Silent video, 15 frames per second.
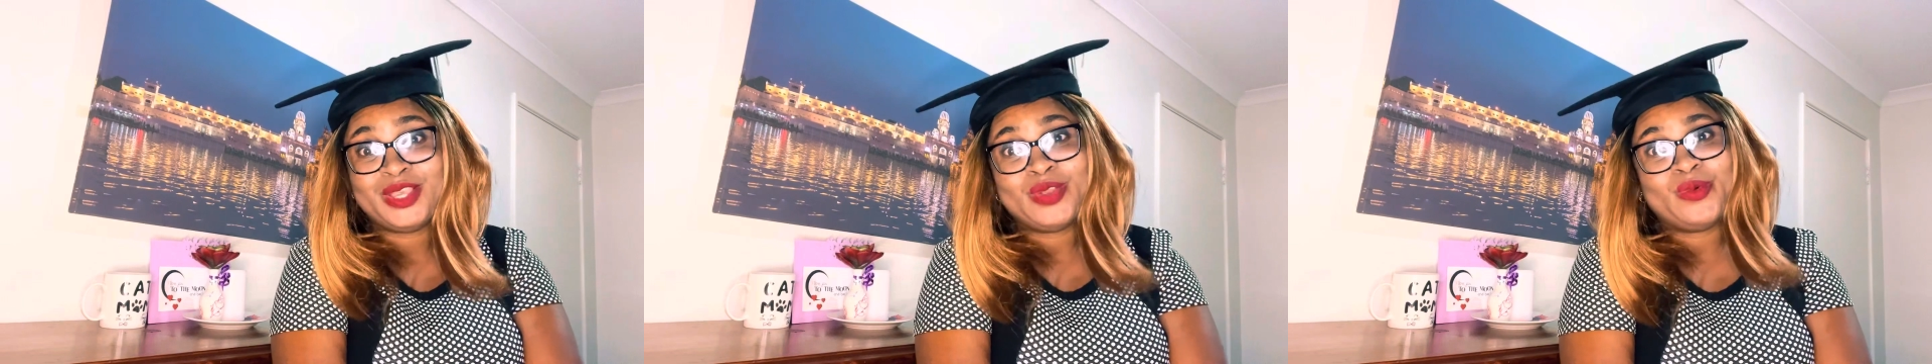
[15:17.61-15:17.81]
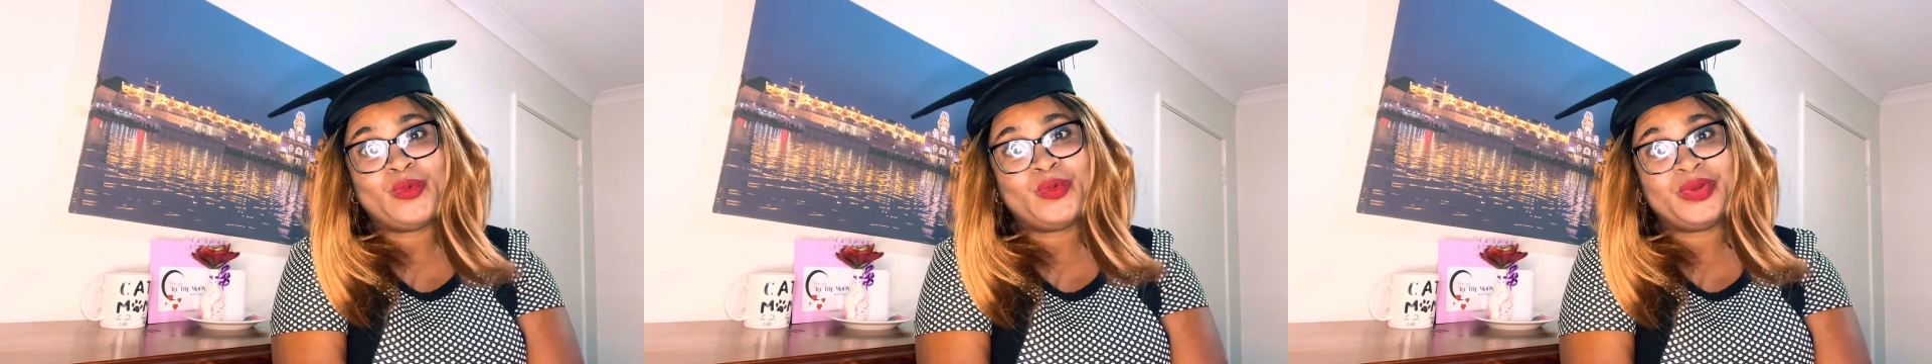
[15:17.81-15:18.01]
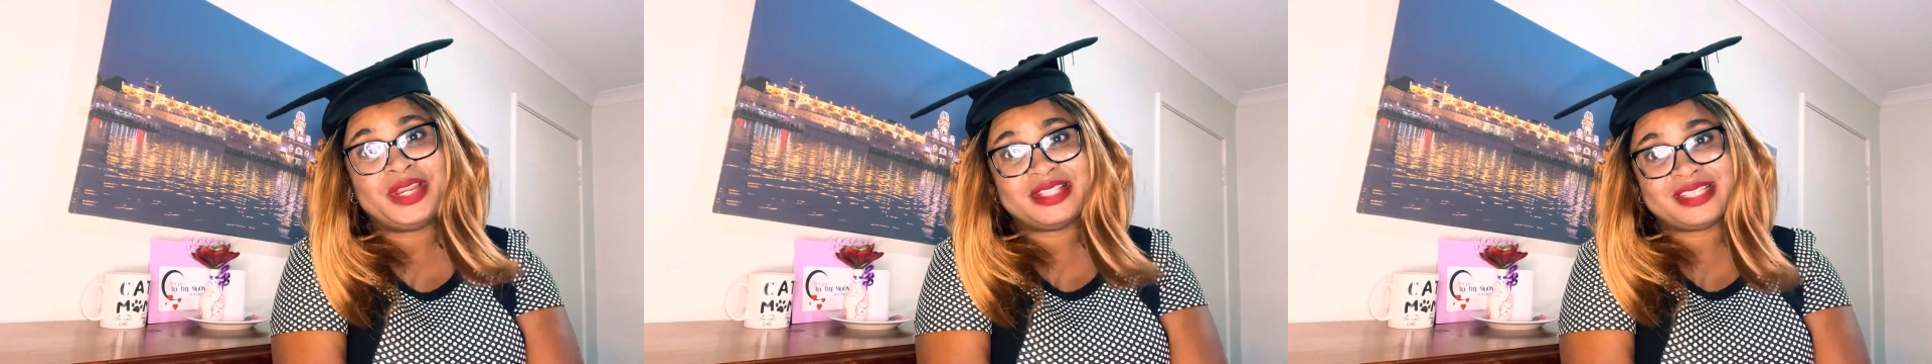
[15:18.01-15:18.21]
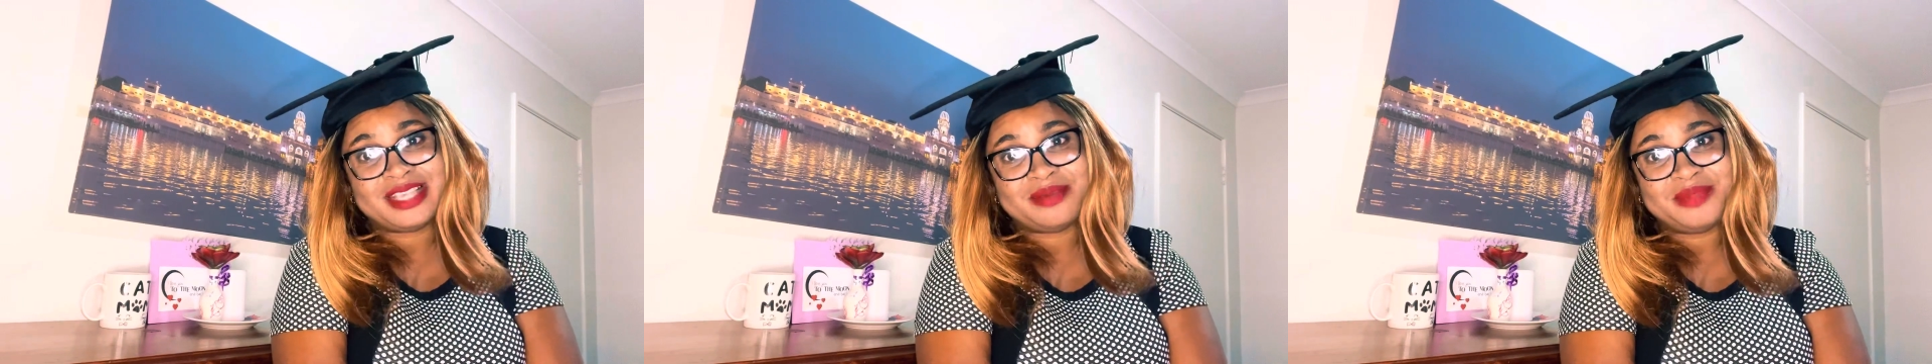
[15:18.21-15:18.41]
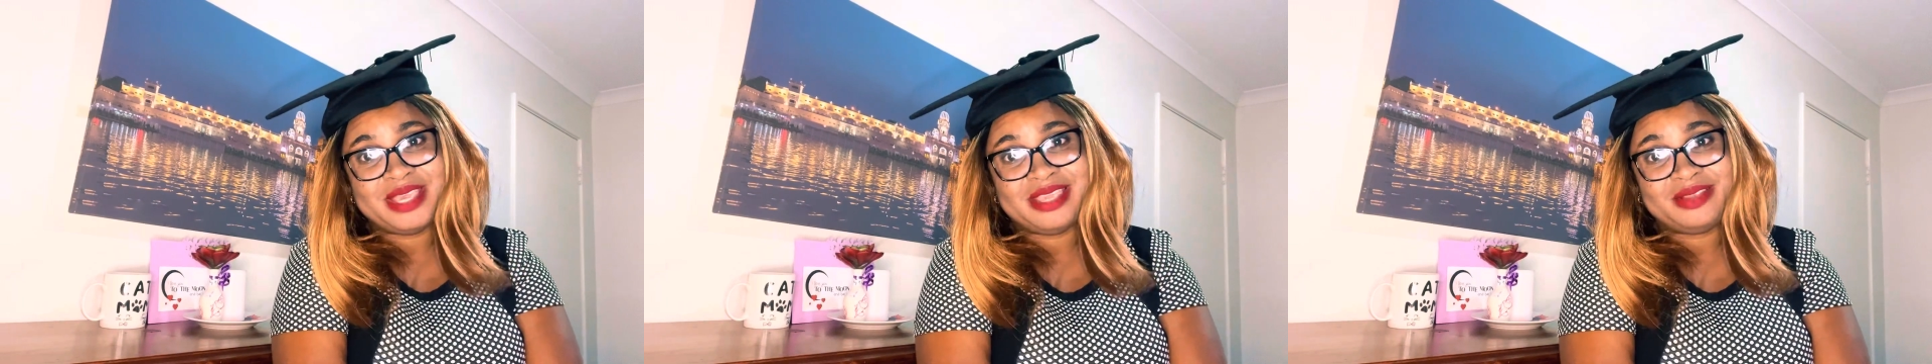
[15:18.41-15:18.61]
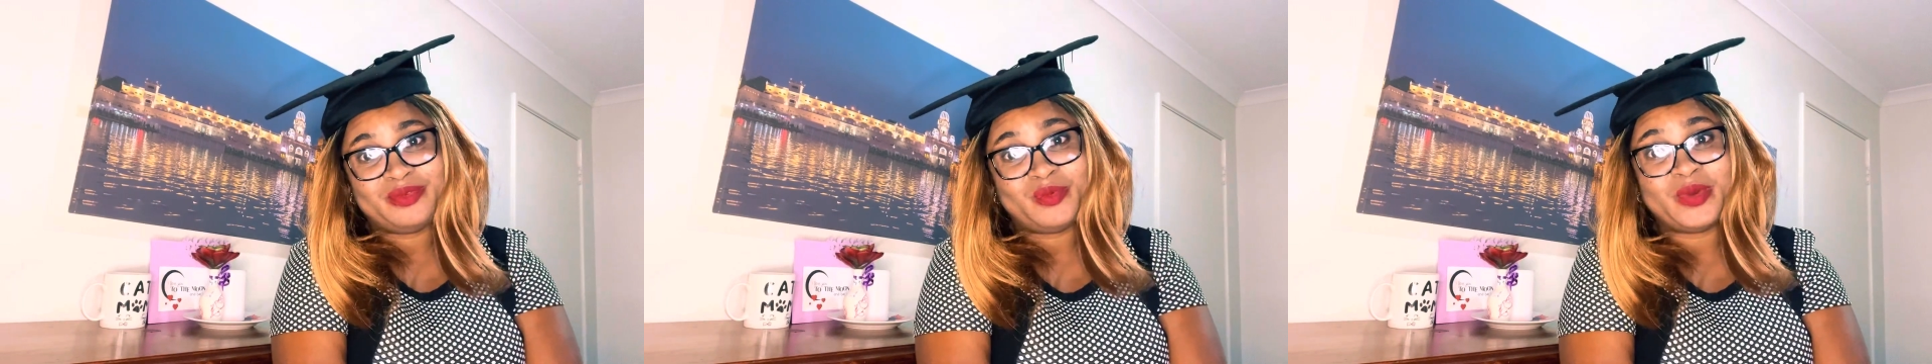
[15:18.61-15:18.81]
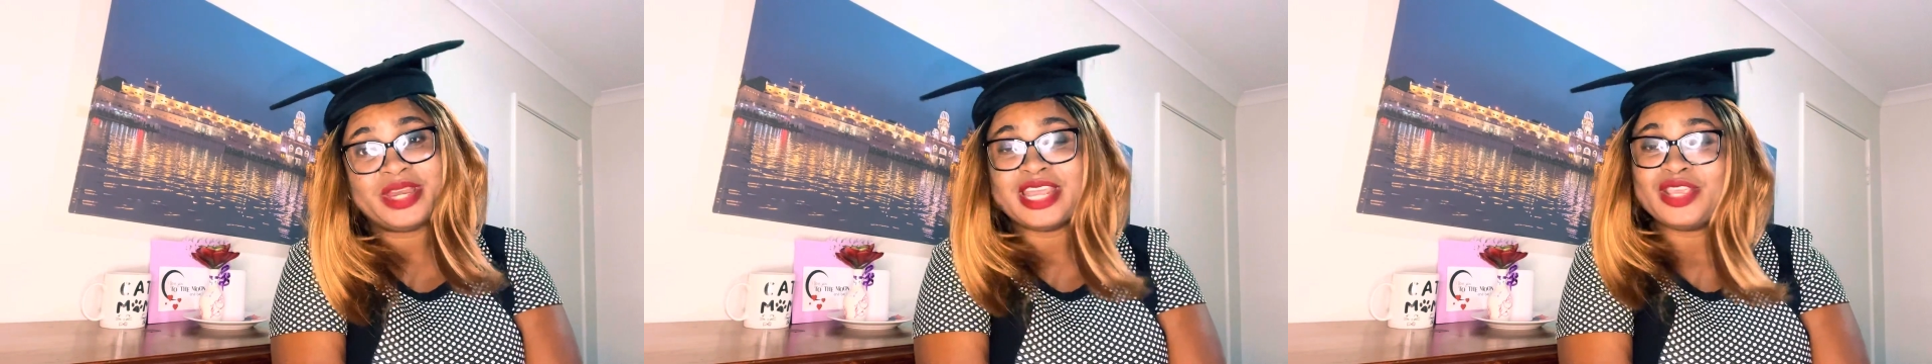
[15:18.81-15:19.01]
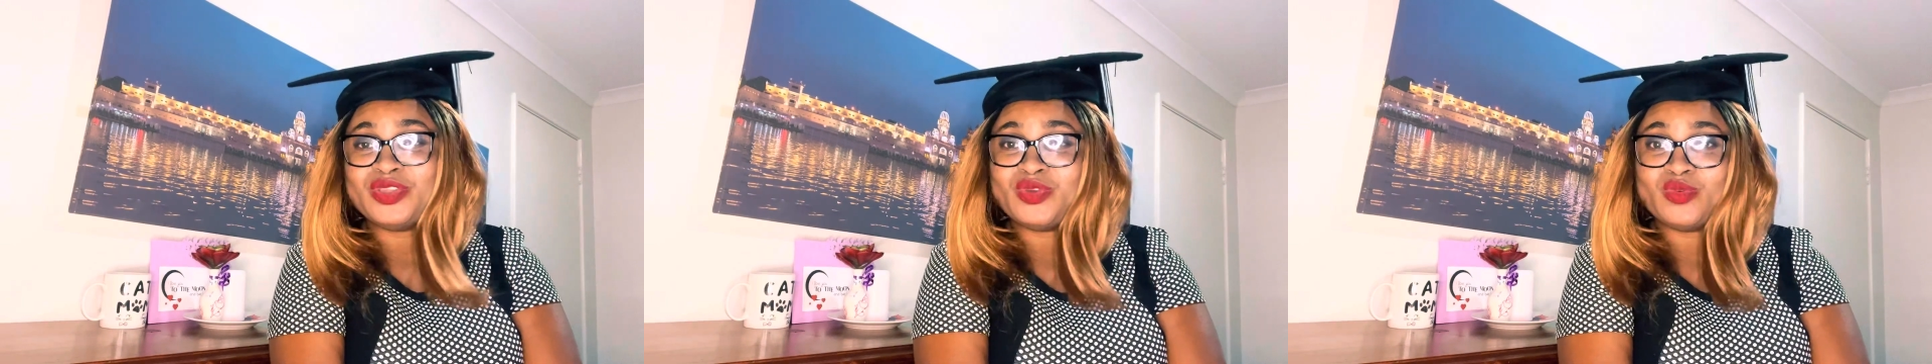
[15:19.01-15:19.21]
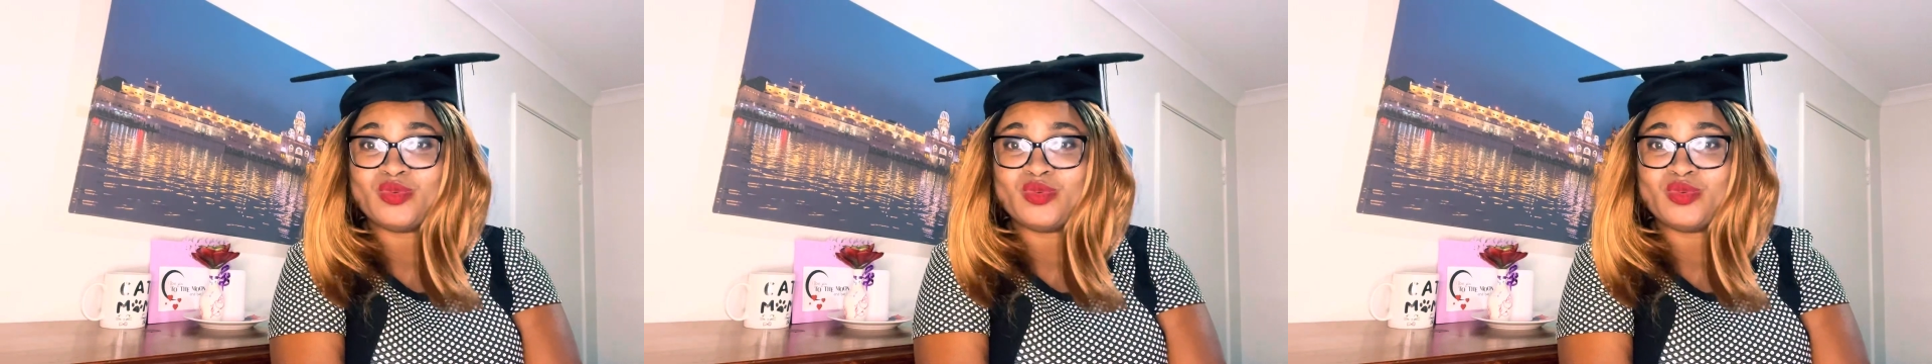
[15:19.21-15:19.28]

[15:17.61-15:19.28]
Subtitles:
will determine whether you